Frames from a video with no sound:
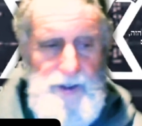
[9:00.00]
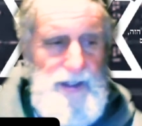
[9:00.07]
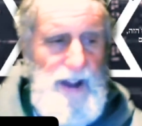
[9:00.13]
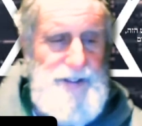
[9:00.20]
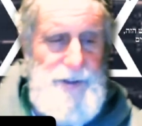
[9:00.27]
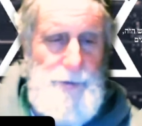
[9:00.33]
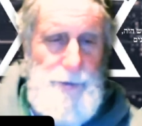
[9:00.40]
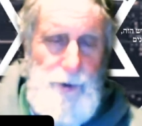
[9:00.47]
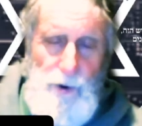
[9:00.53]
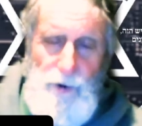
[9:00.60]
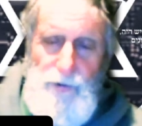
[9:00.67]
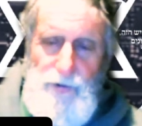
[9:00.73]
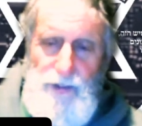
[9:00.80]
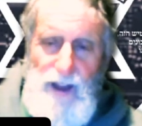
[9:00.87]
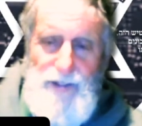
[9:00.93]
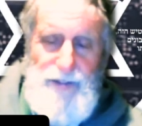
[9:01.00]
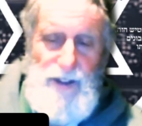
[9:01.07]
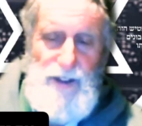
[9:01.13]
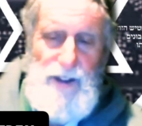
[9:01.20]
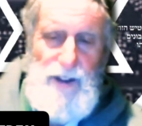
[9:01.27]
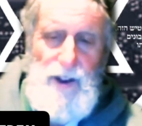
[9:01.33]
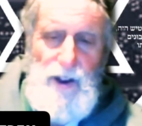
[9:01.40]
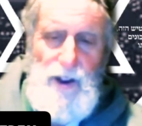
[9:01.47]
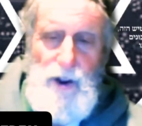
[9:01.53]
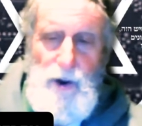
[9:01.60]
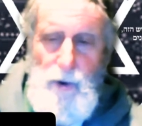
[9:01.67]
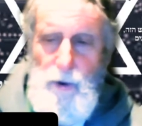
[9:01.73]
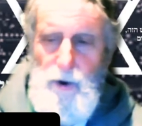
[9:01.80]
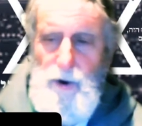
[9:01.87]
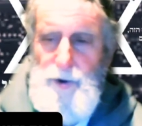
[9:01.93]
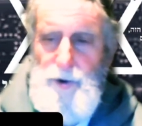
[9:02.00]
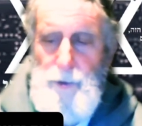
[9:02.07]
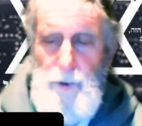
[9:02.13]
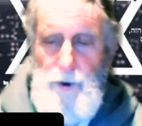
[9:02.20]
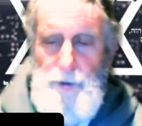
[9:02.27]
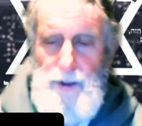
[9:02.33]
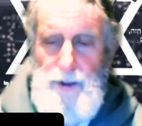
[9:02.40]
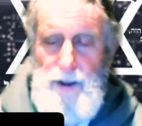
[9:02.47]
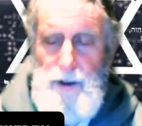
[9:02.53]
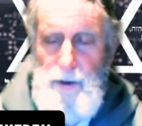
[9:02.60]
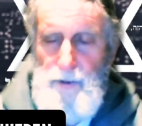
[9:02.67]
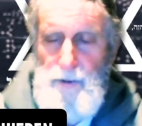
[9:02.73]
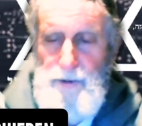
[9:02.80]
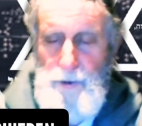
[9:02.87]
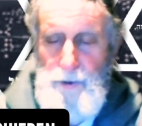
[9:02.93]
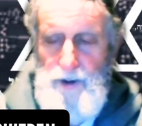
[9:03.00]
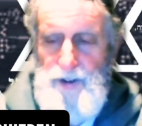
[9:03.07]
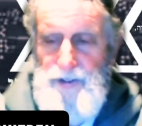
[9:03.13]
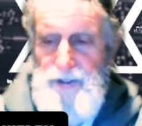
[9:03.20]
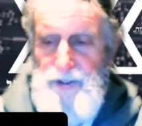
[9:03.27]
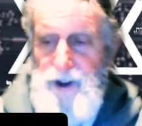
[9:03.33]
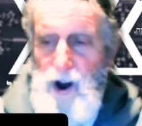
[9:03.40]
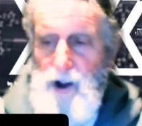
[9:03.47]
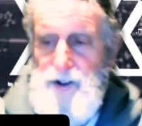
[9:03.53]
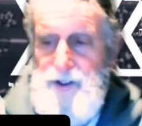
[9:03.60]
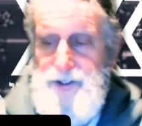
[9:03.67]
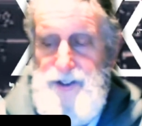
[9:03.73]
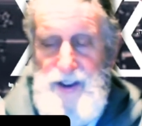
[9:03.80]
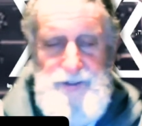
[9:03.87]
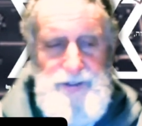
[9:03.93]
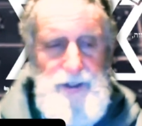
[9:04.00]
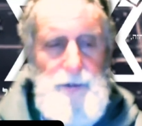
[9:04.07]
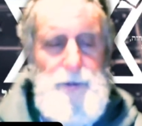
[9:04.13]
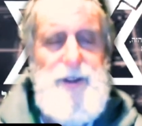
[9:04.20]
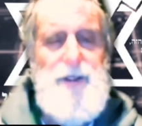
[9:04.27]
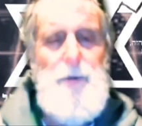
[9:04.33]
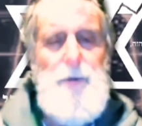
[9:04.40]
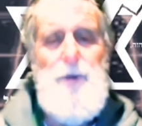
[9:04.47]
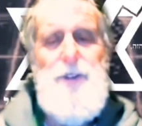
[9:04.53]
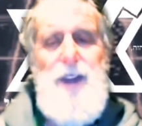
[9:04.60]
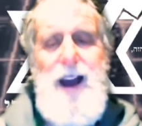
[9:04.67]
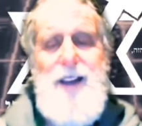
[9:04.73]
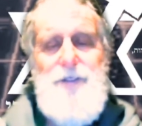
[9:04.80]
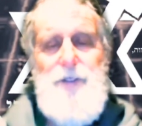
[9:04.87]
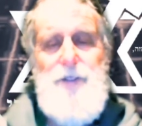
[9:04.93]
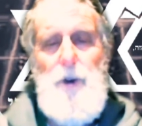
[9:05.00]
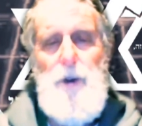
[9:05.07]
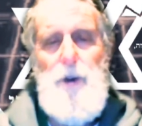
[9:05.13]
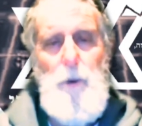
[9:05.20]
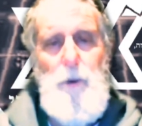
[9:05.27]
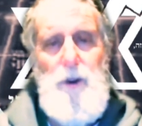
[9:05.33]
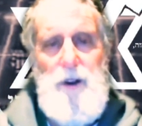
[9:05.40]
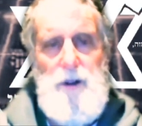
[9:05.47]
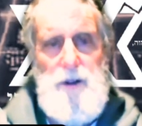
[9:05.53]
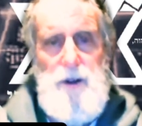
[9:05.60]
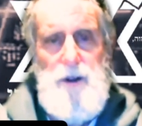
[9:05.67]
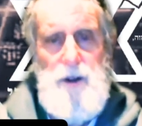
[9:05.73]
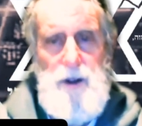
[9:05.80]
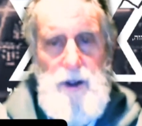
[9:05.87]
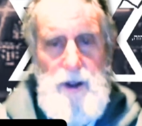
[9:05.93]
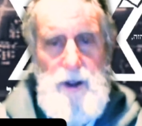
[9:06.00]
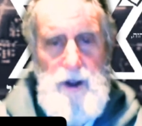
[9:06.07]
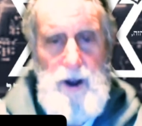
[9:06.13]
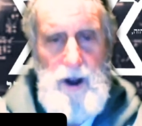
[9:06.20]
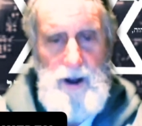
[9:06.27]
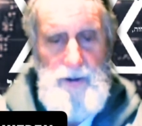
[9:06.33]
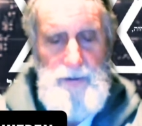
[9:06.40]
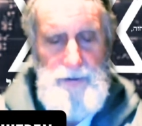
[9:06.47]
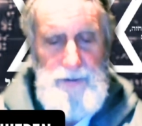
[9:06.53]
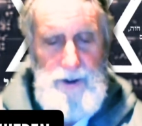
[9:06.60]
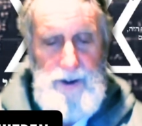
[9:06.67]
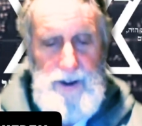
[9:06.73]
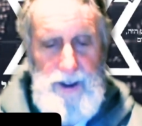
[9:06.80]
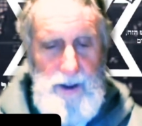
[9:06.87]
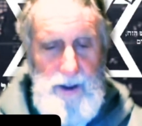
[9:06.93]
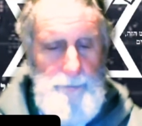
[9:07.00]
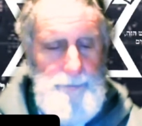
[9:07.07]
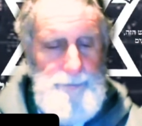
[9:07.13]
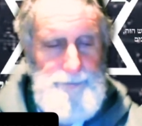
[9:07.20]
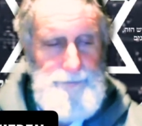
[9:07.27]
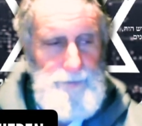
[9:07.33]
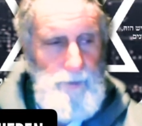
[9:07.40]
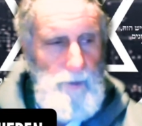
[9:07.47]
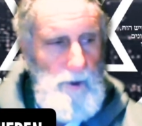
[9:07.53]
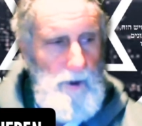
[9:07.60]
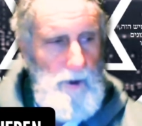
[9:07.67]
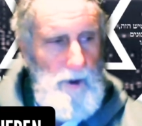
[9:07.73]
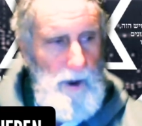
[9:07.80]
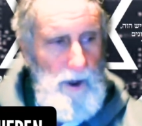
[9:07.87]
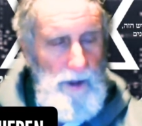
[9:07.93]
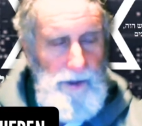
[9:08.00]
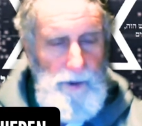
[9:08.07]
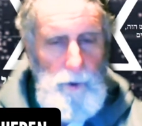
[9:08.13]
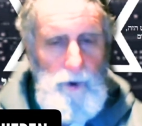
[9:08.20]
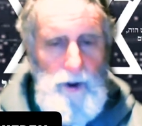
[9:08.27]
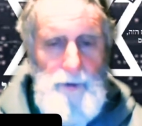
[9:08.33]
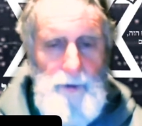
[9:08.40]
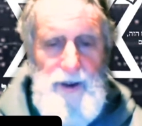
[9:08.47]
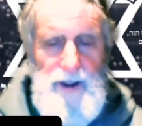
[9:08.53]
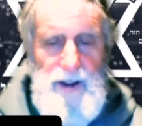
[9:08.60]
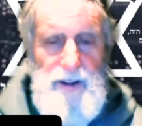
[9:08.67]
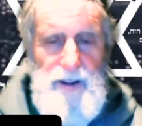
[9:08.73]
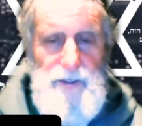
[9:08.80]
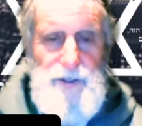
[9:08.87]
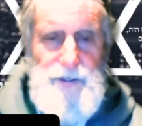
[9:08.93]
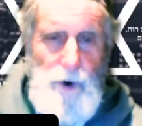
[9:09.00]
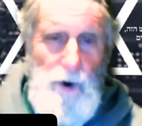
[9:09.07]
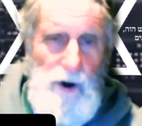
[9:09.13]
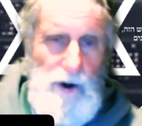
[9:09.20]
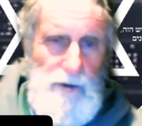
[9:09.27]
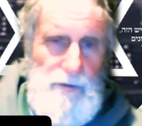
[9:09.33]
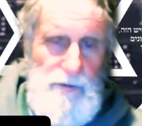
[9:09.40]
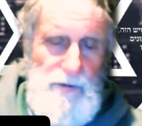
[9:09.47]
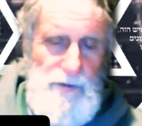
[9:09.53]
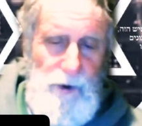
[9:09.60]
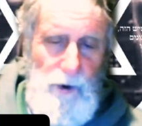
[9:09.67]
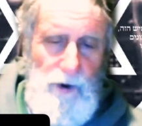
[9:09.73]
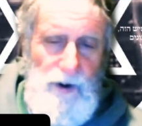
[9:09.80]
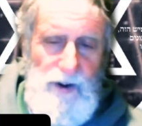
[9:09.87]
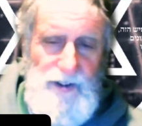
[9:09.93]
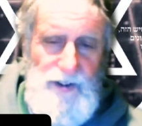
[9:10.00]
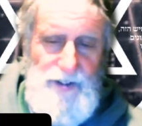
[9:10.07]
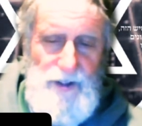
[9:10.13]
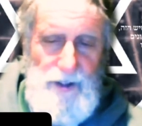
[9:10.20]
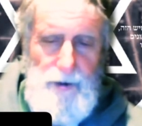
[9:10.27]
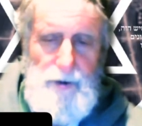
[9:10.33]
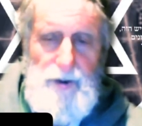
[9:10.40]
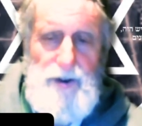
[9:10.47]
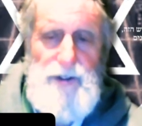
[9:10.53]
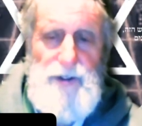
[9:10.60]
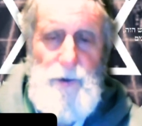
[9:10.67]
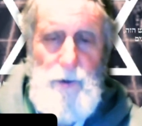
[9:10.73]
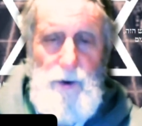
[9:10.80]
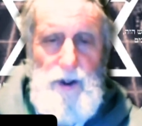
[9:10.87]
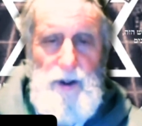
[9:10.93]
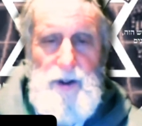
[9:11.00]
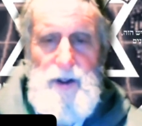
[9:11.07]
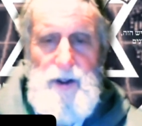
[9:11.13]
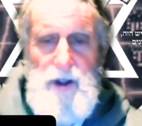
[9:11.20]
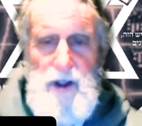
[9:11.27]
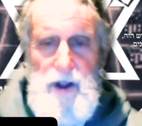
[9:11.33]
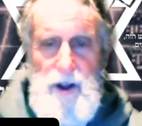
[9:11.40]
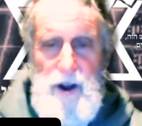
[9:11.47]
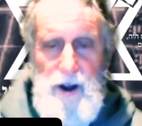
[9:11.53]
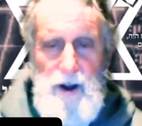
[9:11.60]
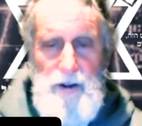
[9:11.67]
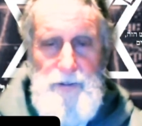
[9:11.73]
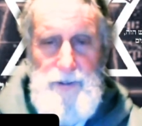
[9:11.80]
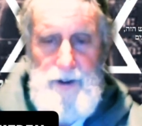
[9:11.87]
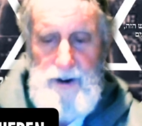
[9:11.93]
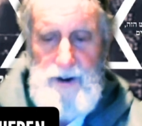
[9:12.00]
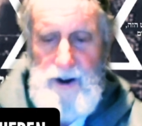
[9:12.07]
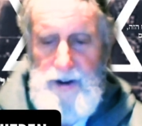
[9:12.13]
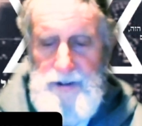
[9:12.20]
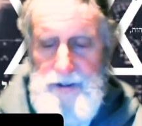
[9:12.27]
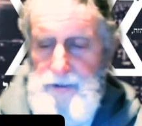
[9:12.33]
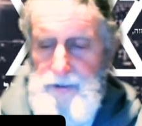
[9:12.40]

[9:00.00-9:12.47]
That's the proof that the world would be thrown into darkness if somebody would not do the will of him. The will meaning the Torah. Torah is literally the will of God.